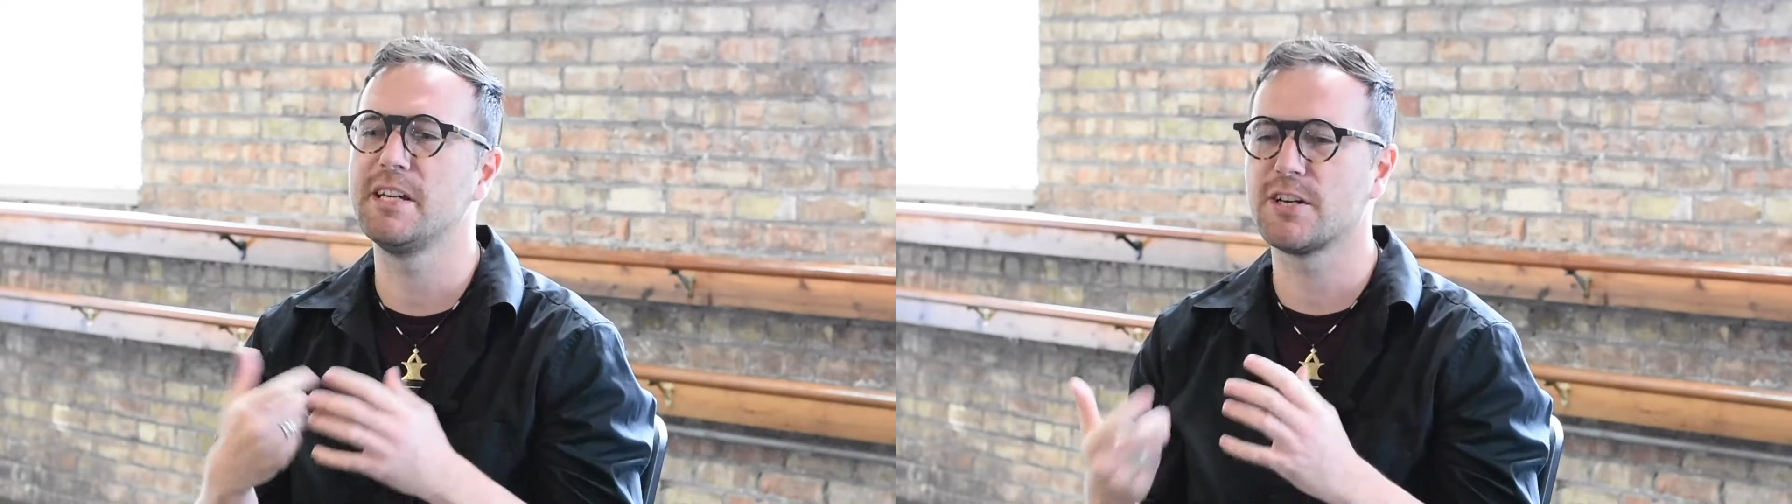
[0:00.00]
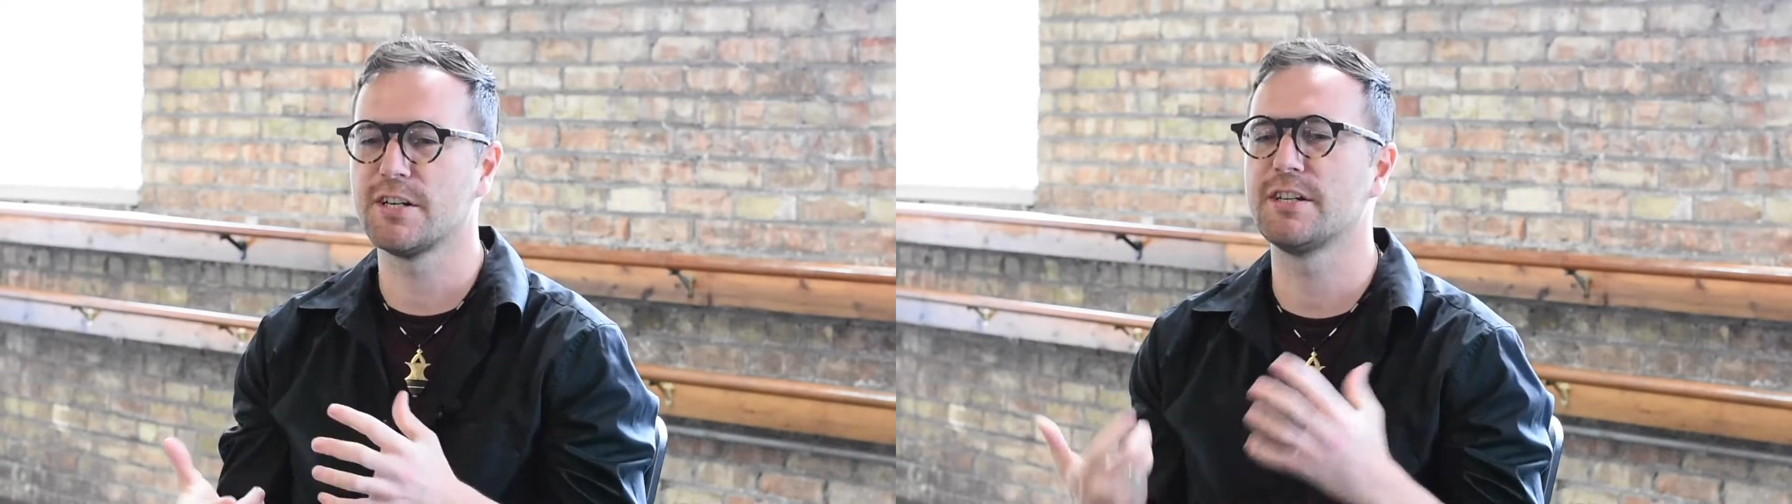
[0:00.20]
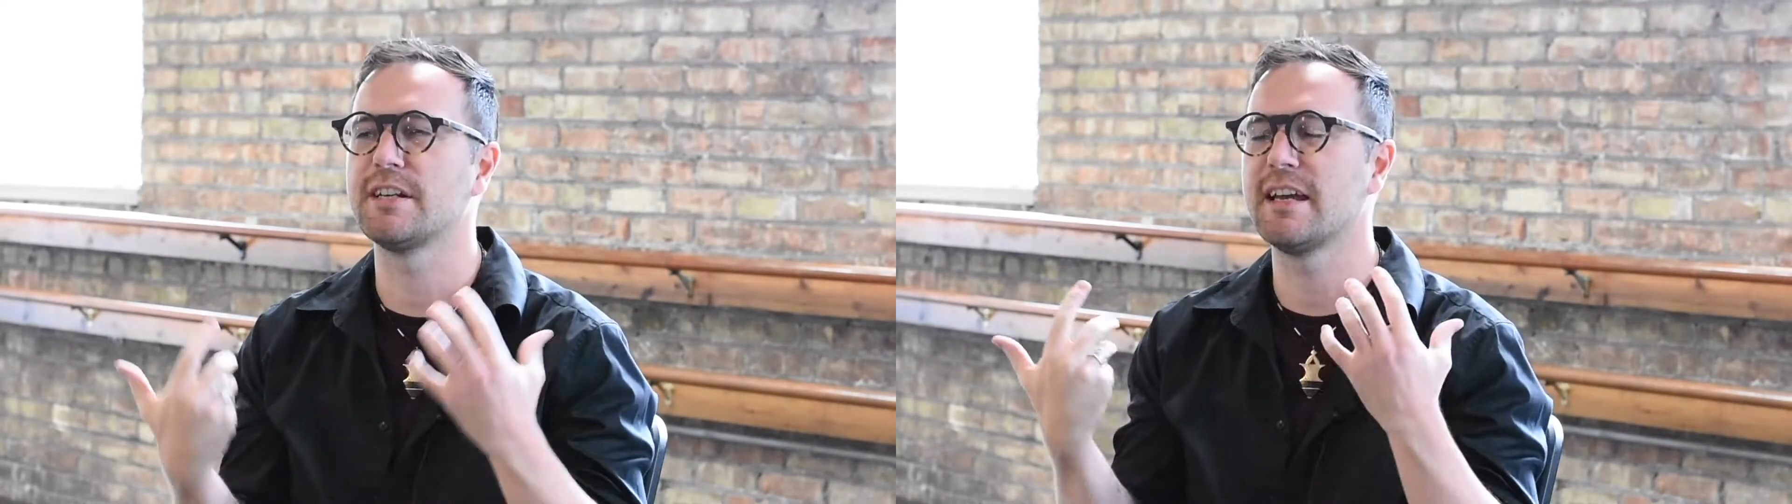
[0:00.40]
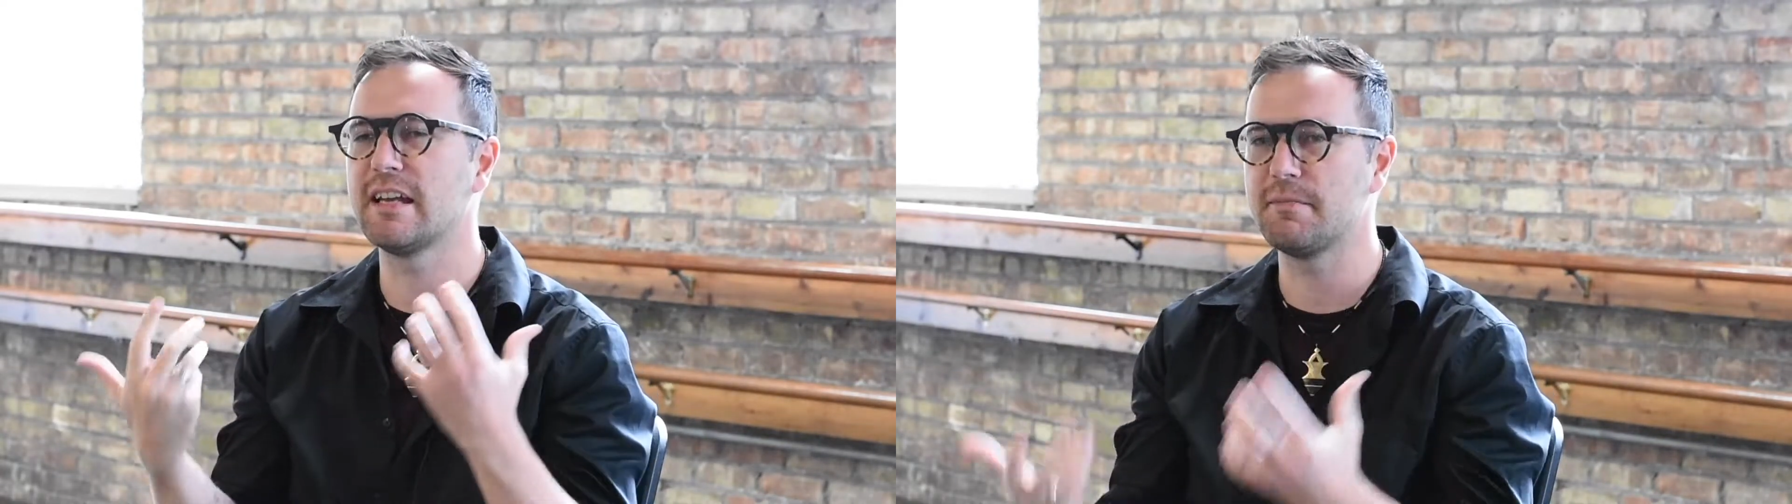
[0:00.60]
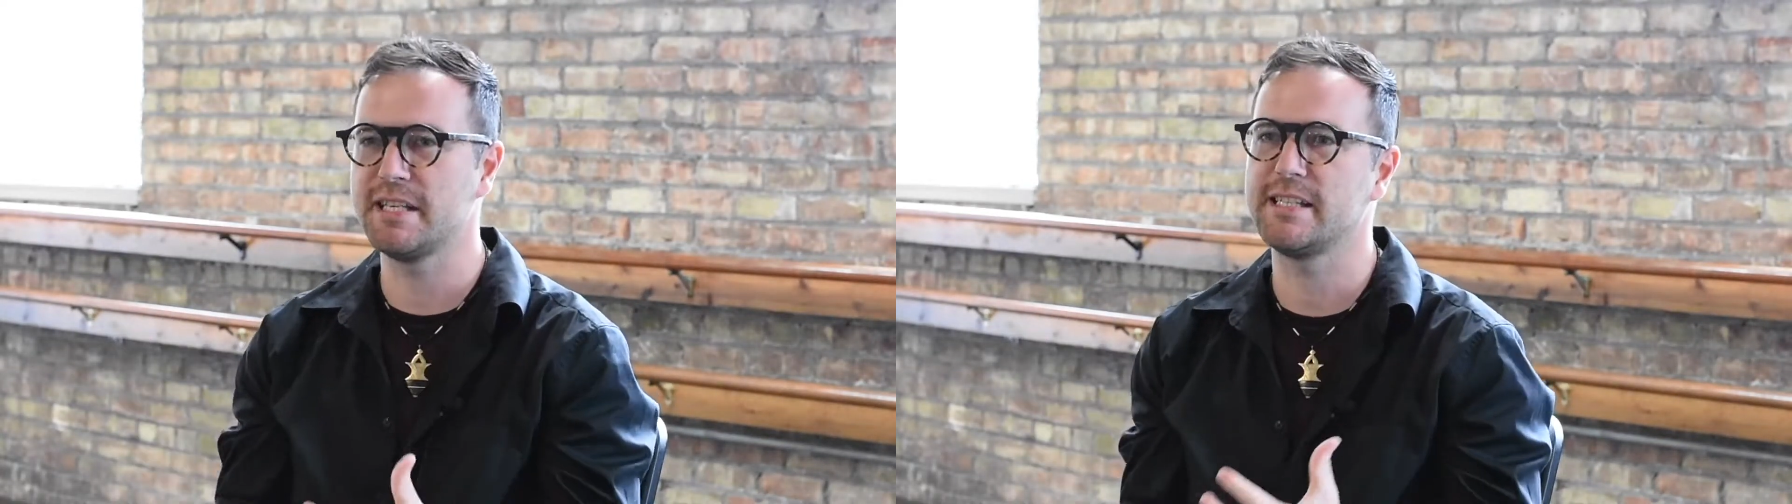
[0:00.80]
to be heard
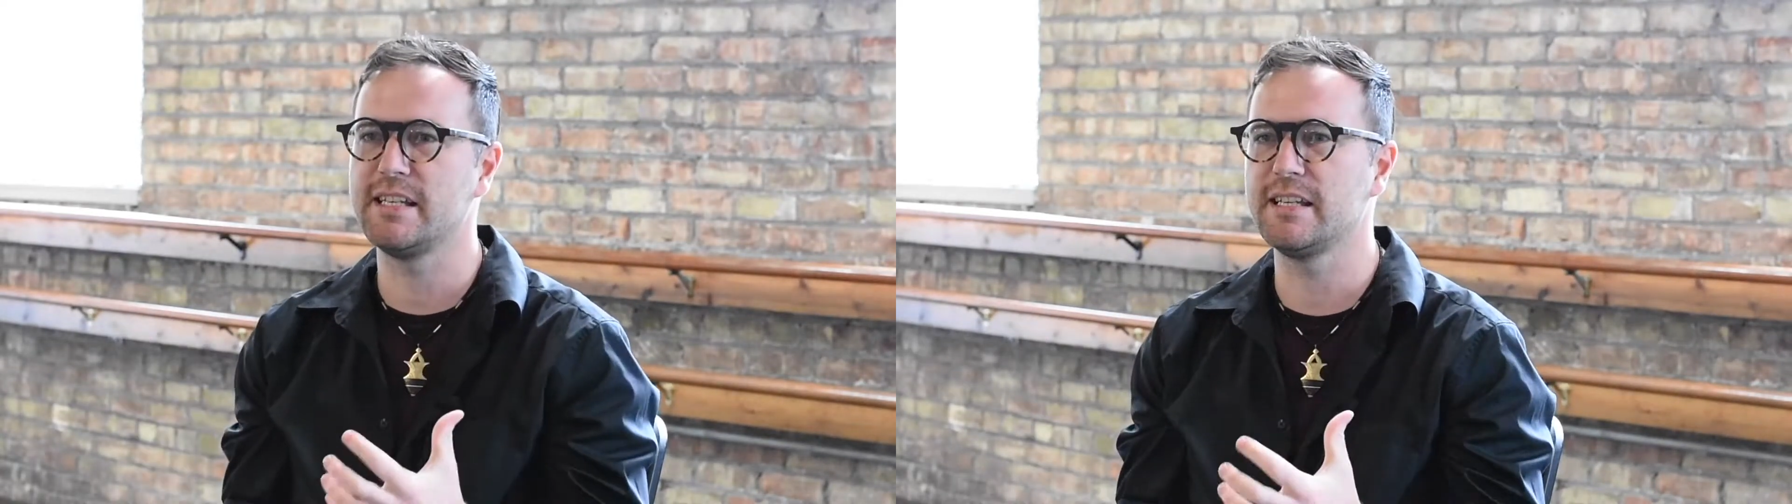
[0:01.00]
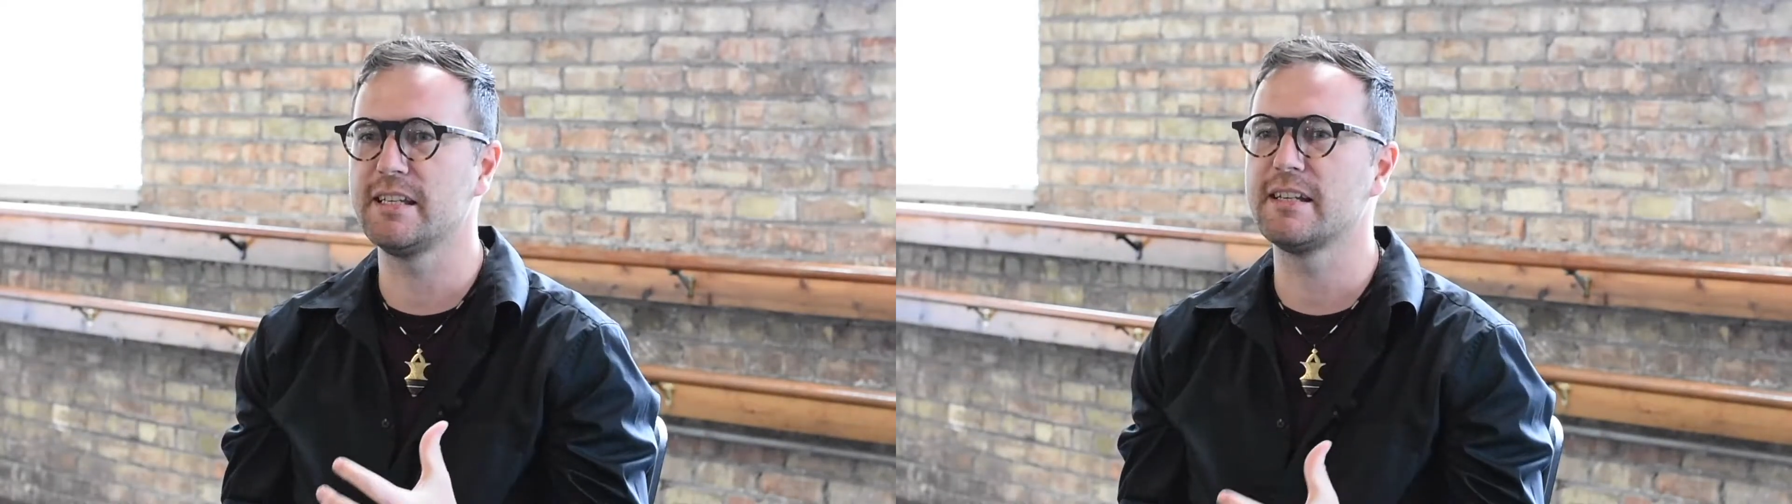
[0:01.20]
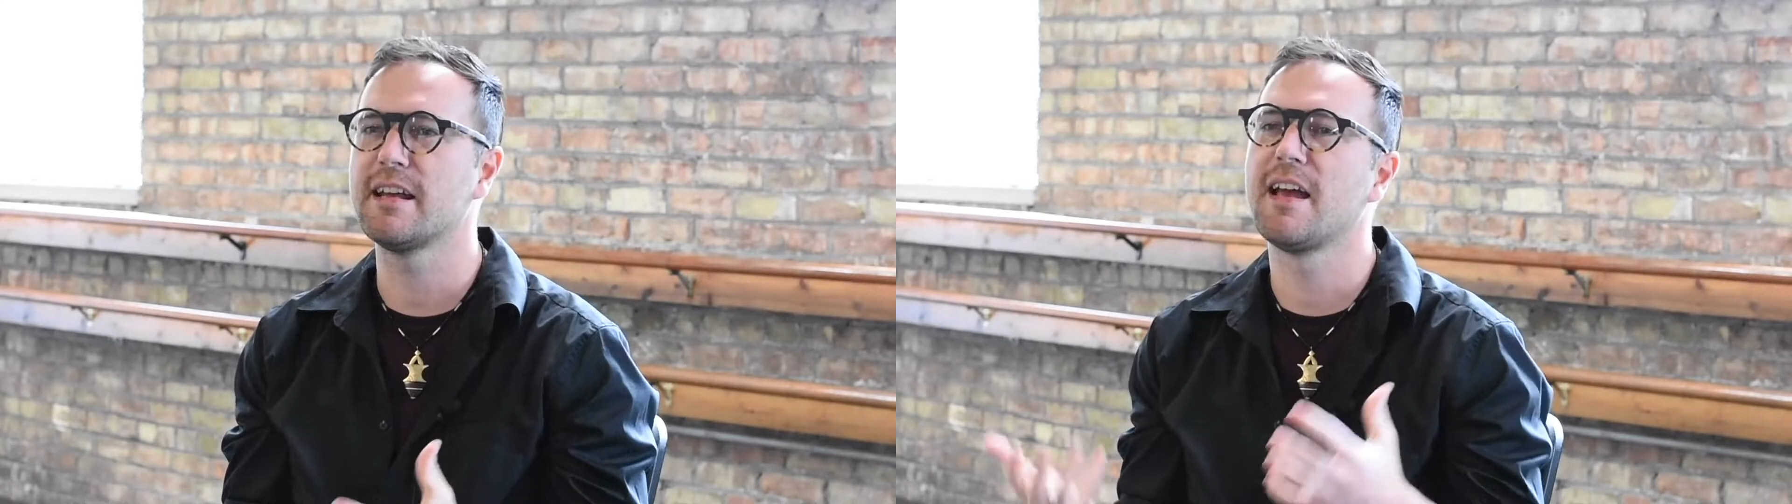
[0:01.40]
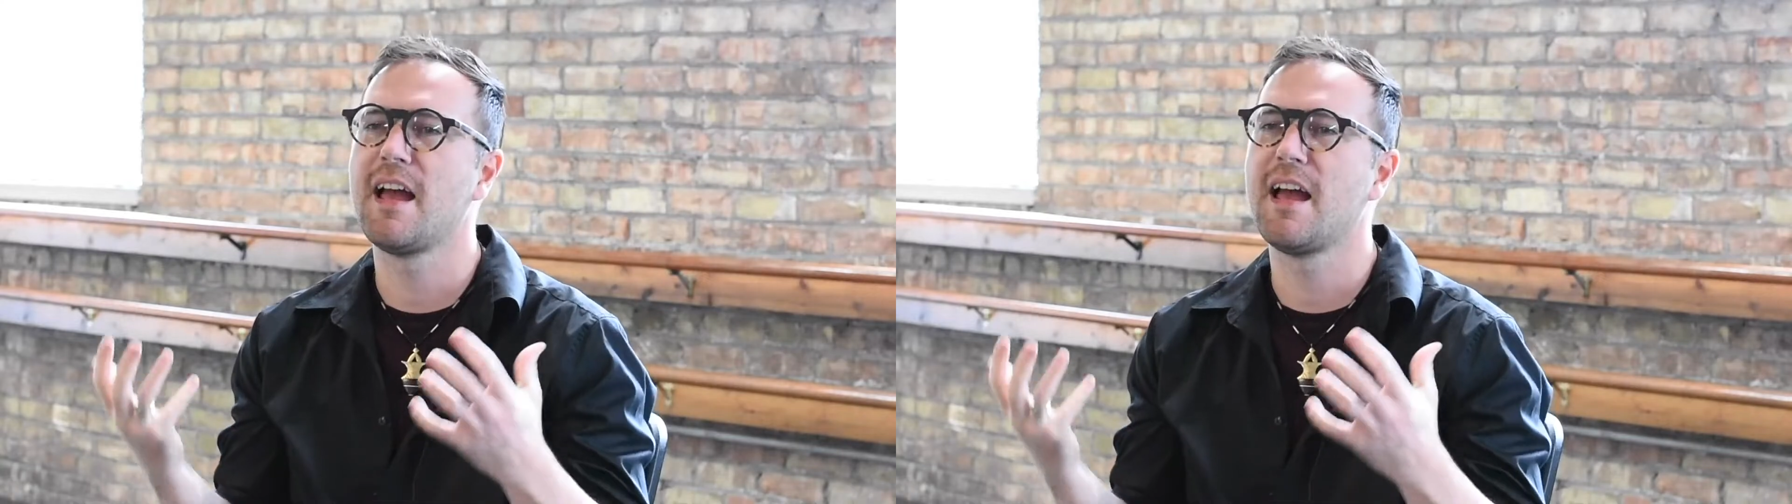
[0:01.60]
and to be seen.